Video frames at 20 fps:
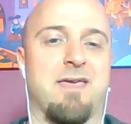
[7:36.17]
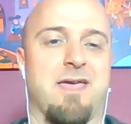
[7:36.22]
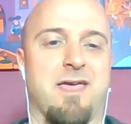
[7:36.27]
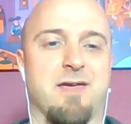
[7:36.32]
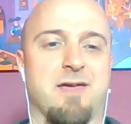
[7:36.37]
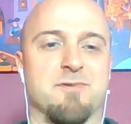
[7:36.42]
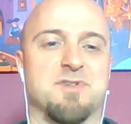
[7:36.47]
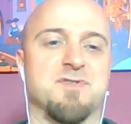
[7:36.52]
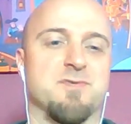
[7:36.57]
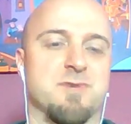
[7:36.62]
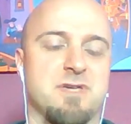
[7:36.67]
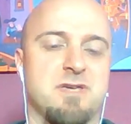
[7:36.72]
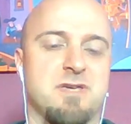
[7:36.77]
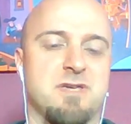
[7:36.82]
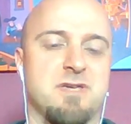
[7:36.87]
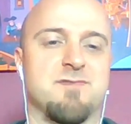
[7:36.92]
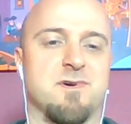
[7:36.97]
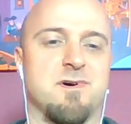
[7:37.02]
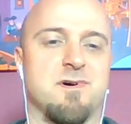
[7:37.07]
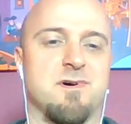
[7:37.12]
and
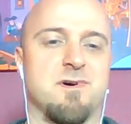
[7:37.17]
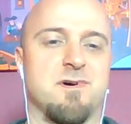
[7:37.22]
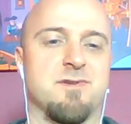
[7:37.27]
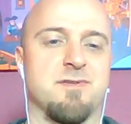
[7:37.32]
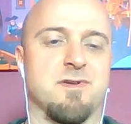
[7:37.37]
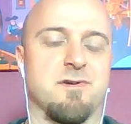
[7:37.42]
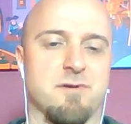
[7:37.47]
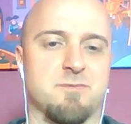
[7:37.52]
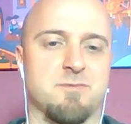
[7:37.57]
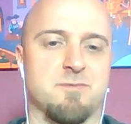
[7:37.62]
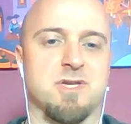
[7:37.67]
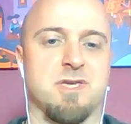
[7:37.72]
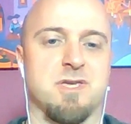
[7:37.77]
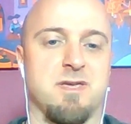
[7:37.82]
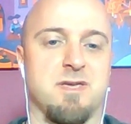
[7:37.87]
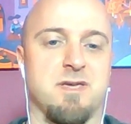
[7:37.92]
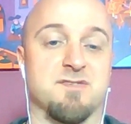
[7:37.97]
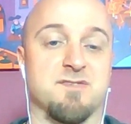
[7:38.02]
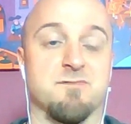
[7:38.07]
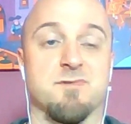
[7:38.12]
retrieved all the encryption
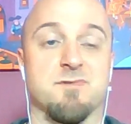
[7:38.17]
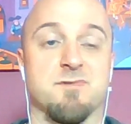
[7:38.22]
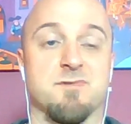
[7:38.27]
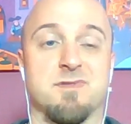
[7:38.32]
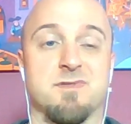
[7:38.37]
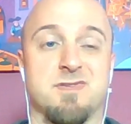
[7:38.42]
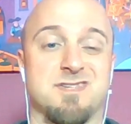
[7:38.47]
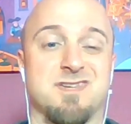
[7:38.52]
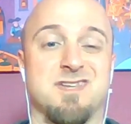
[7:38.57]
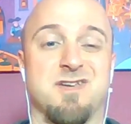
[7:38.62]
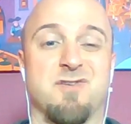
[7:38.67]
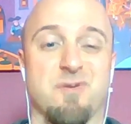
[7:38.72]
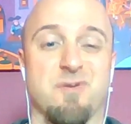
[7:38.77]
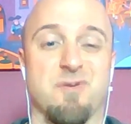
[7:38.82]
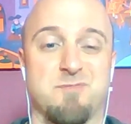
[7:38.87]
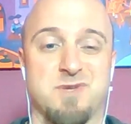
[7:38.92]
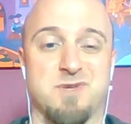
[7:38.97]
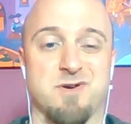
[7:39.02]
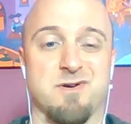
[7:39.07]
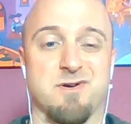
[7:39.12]
keys and released a
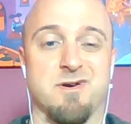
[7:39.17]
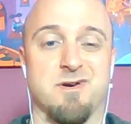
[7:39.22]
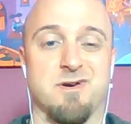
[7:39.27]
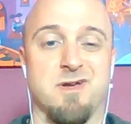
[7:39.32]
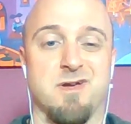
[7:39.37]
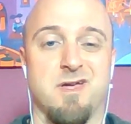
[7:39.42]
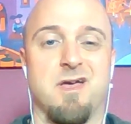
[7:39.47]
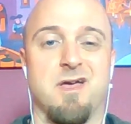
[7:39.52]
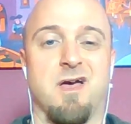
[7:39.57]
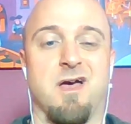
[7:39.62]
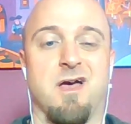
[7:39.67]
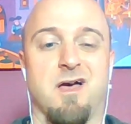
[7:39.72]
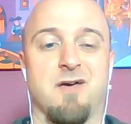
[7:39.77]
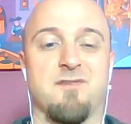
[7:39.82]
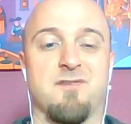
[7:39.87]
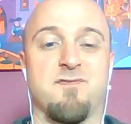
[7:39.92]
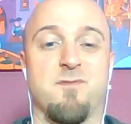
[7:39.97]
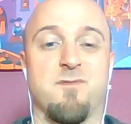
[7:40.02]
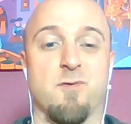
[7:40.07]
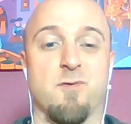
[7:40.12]
decryptor uh,